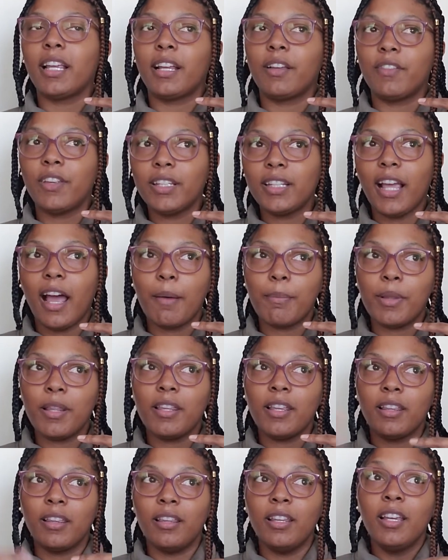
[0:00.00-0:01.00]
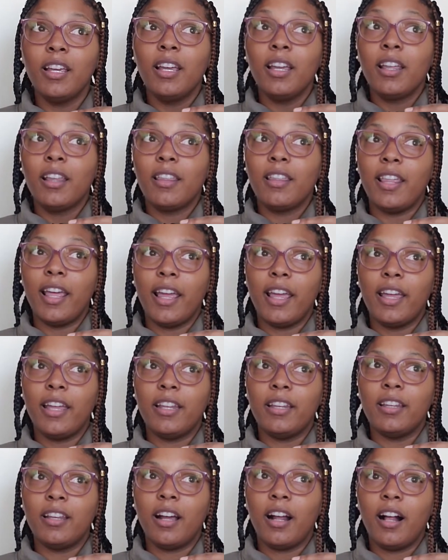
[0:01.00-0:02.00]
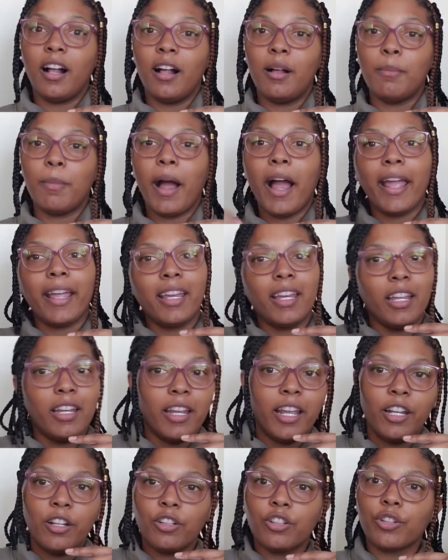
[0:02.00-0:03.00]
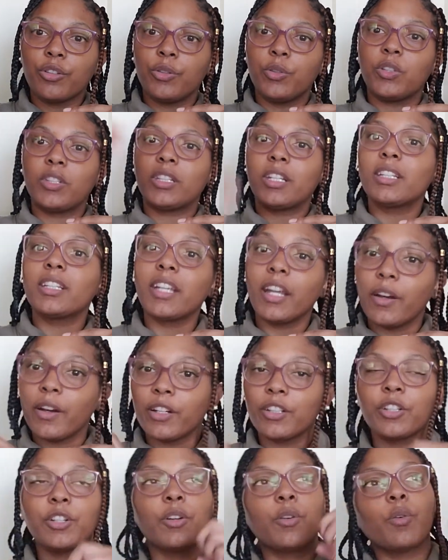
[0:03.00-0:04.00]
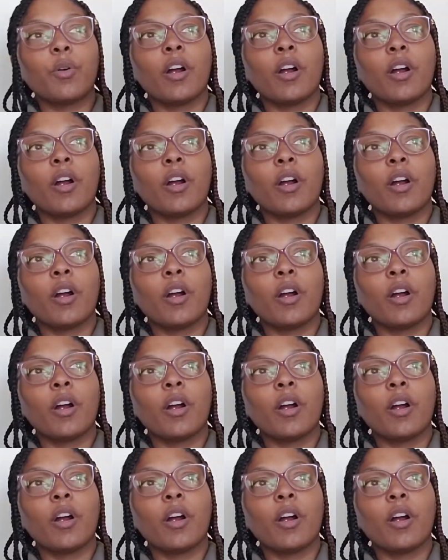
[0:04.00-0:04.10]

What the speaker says: Like if this happened, then I could introduce this character,